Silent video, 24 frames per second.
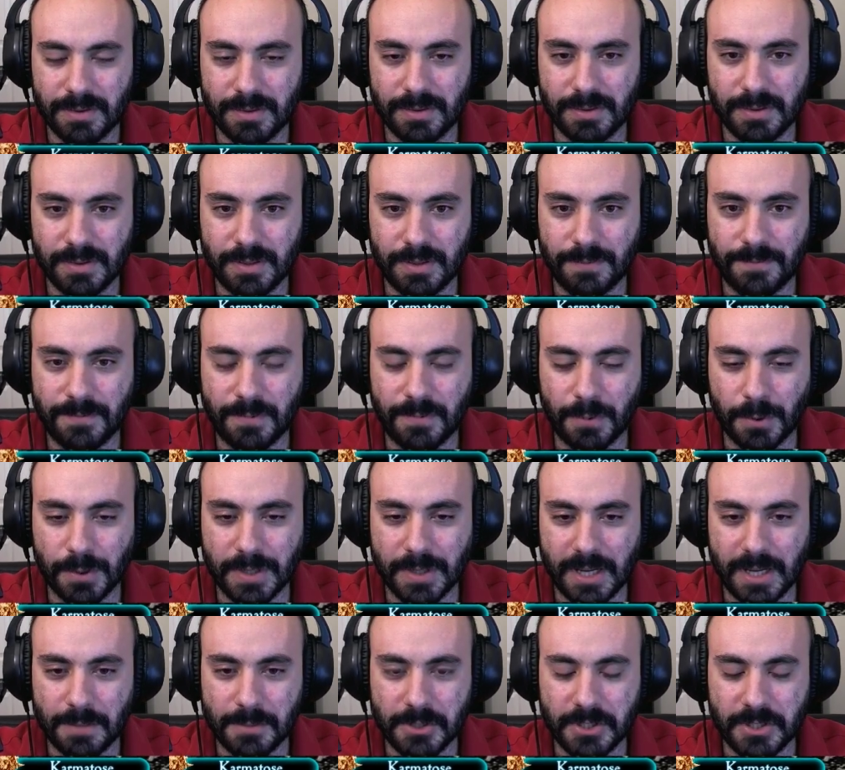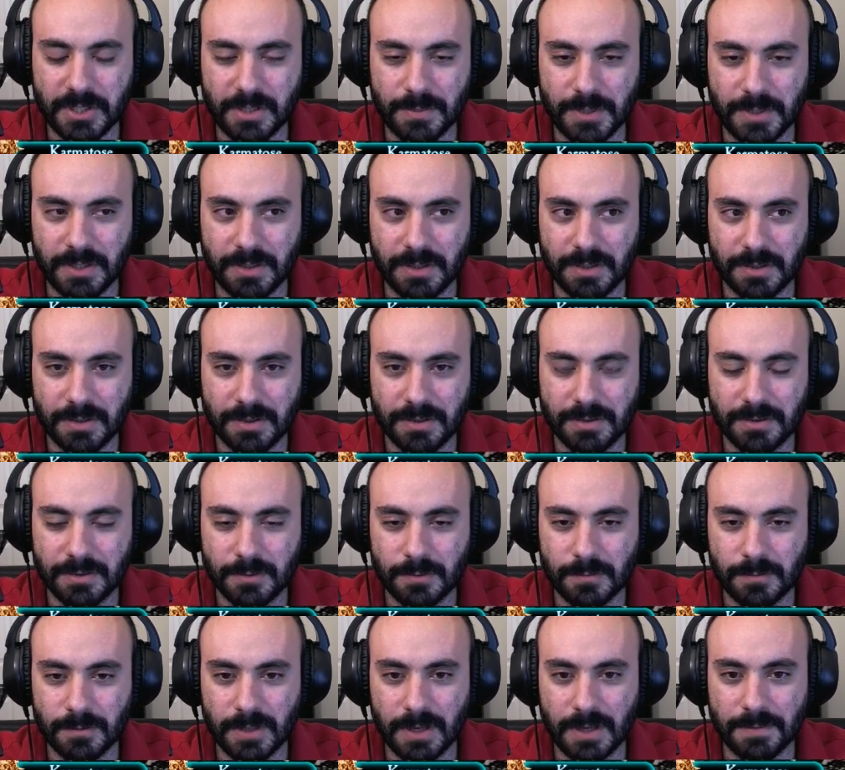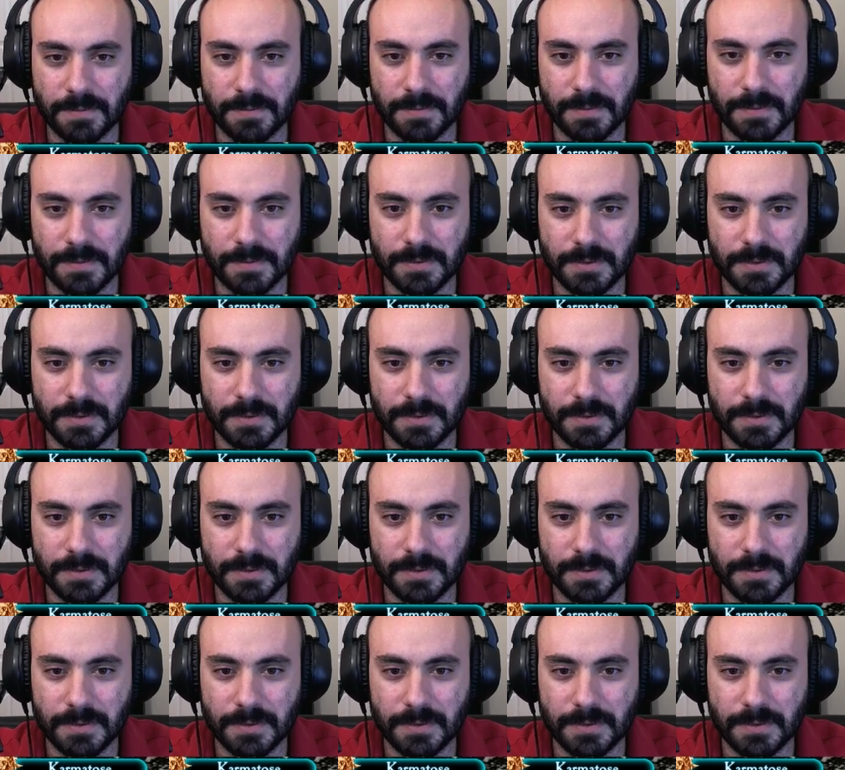did 4 damage to me. Rough.